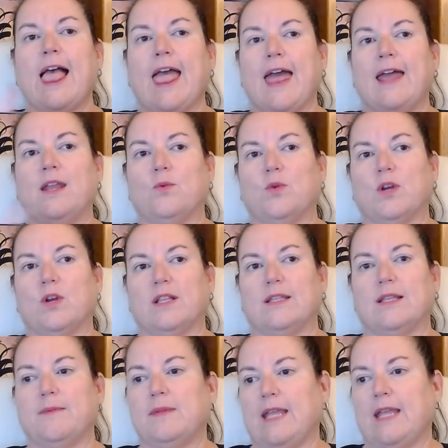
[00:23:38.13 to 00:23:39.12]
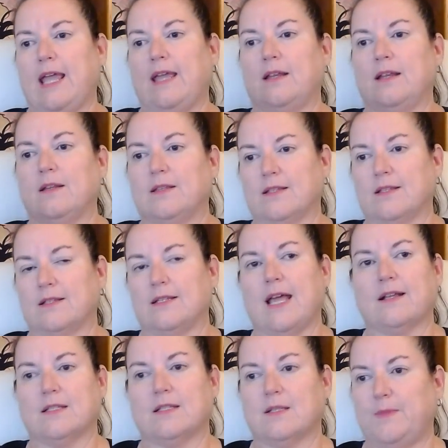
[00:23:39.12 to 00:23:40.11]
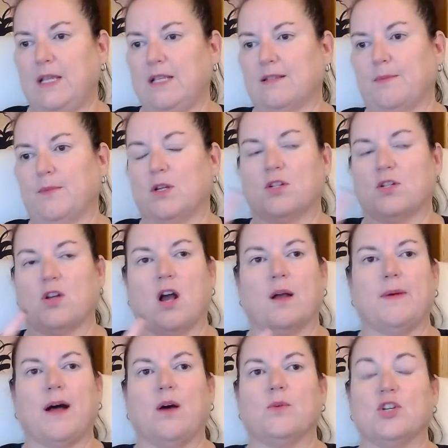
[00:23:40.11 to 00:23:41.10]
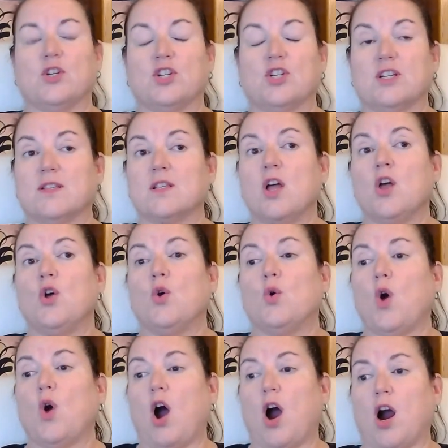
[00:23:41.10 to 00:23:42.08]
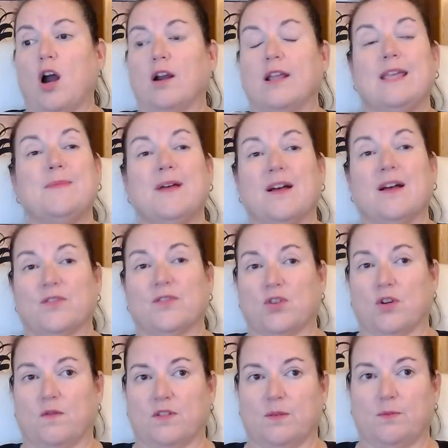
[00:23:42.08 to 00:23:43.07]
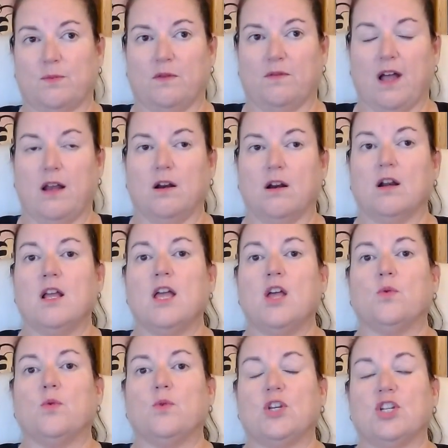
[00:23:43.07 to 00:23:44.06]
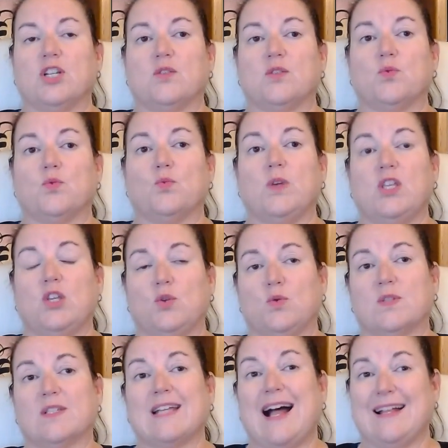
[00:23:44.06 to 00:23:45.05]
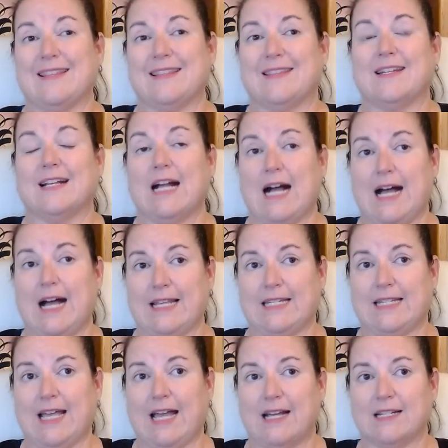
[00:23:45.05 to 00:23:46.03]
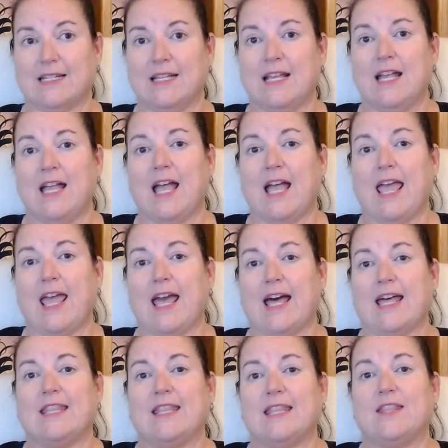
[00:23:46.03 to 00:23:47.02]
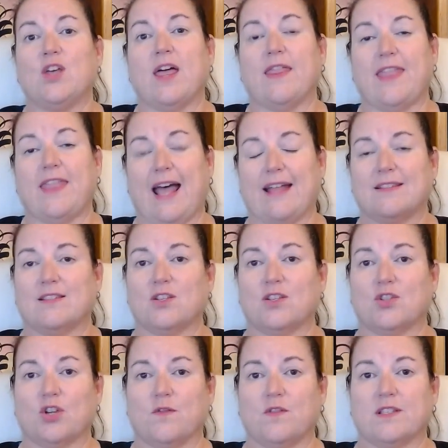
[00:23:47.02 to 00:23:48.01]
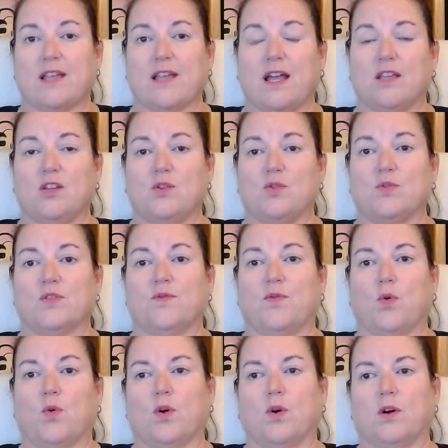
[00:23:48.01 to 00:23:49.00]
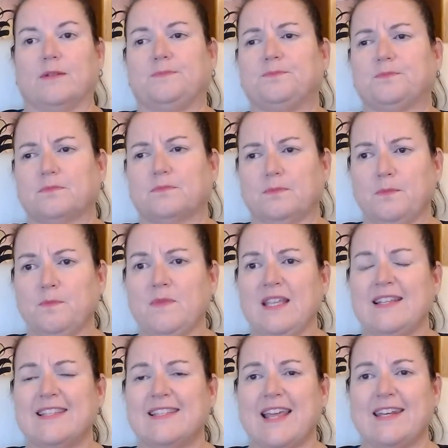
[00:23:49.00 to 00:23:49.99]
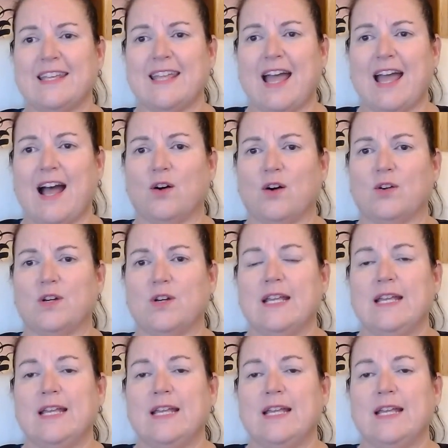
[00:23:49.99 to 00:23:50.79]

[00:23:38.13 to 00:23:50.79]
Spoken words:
And it would eliminate this next piece I'm going to talk about, which is our email service provider, which is we use Constant Contact. And that's the service I use for sending out